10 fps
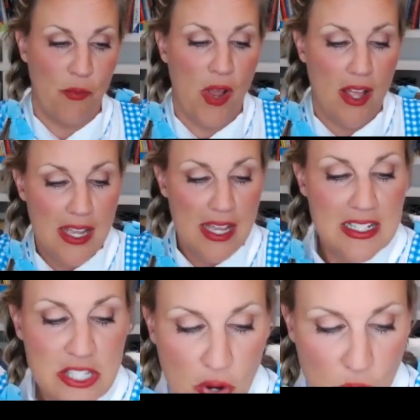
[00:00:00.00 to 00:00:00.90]
Well,
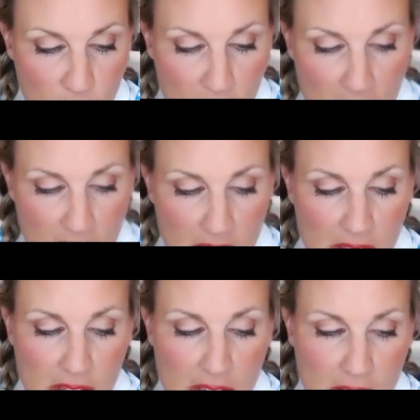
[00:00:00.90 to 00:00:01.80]
so
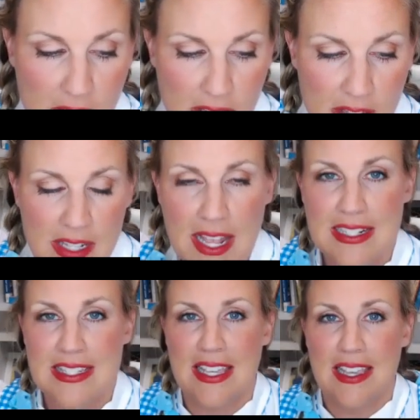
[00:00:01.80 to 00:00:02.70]
the
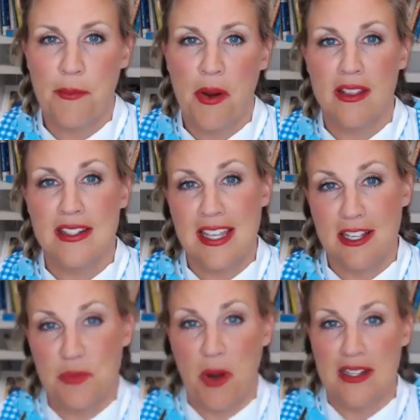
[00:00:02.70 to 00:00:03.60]
next thing part of the
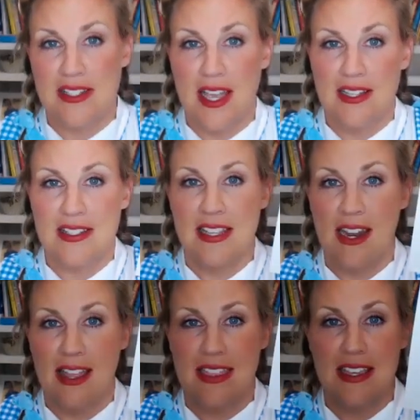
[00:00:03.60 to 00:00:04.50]
sales process
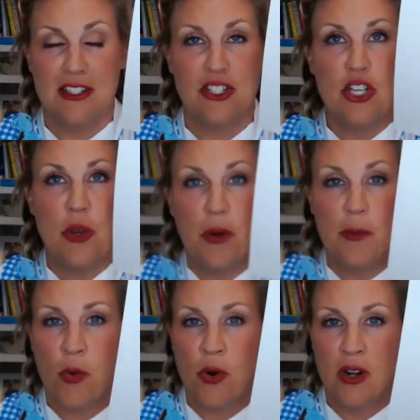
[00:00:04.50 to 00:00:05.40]
that I think is super
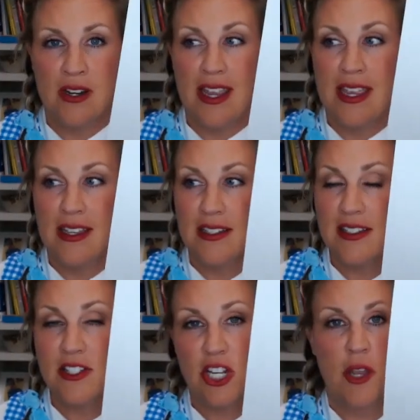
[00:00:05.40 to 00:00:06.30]
important is
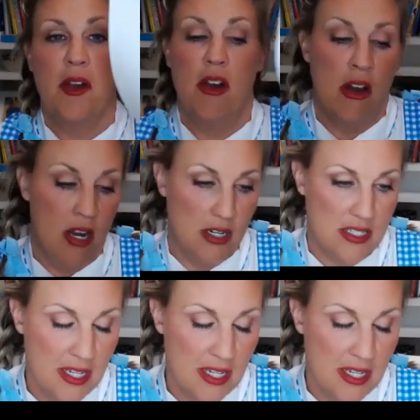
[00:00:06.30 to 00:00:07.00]
let's talk about heart.